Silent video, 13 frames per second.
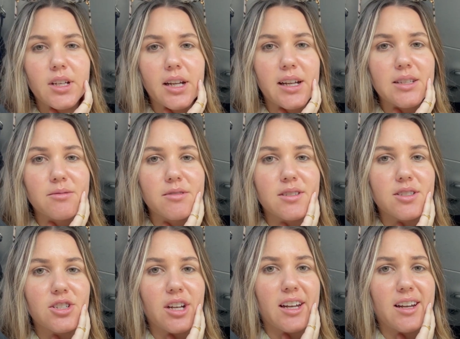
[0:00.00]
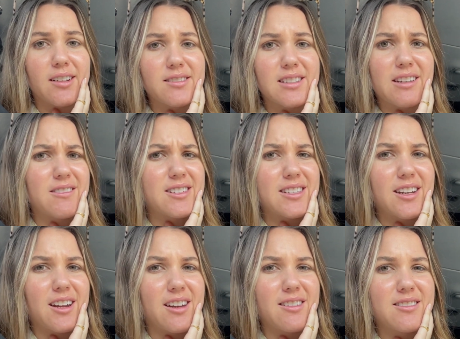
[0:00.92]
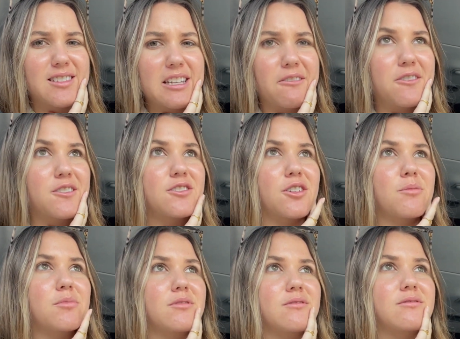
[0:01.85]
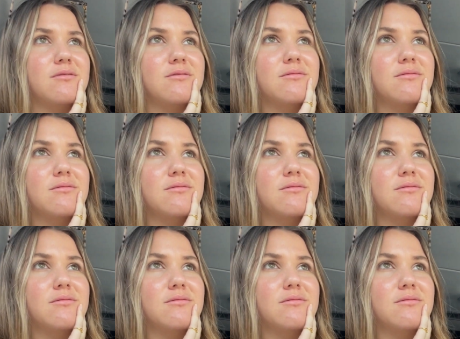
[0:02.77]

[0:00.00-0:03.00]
I guess we just check out and see if there's any other Salvos open.